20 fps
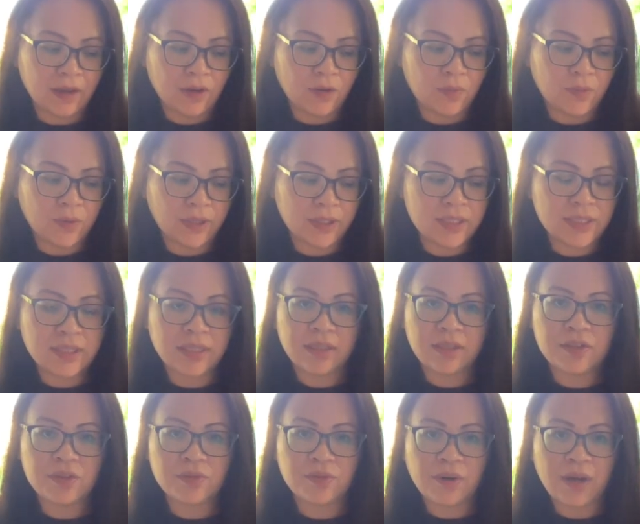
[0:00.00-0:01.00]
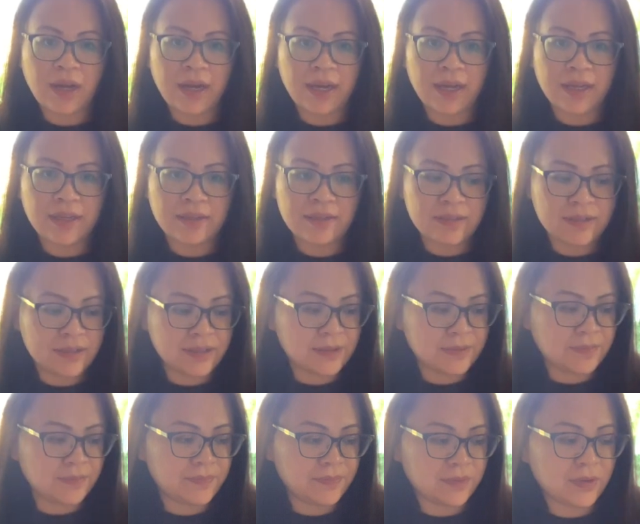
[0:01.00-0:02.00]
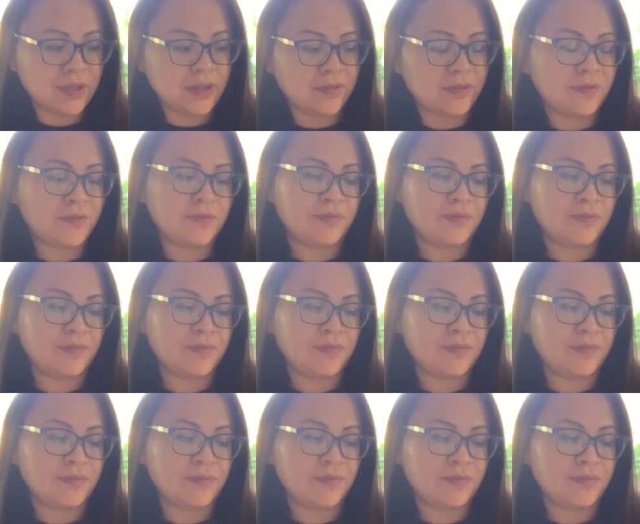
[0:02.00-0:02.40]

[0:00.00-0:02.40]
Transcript: Once it dries, well,